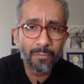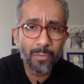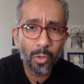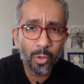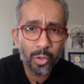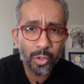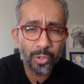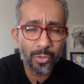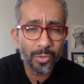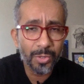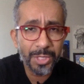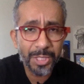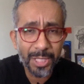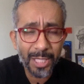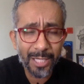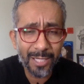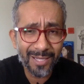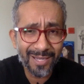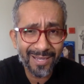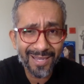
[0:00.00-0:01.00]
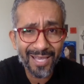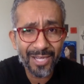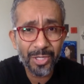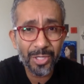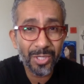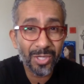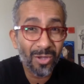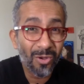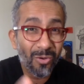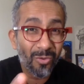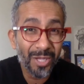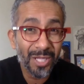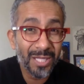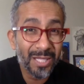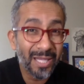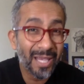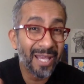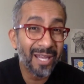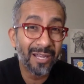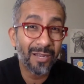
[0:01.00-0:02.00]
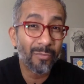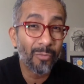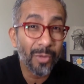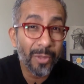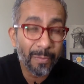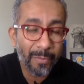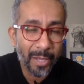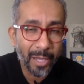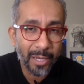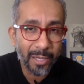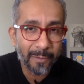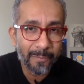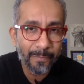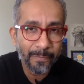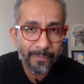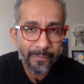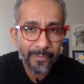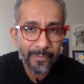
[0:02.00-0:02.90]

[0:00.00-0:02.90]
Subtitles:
emotional state and not just always hitting them with pain.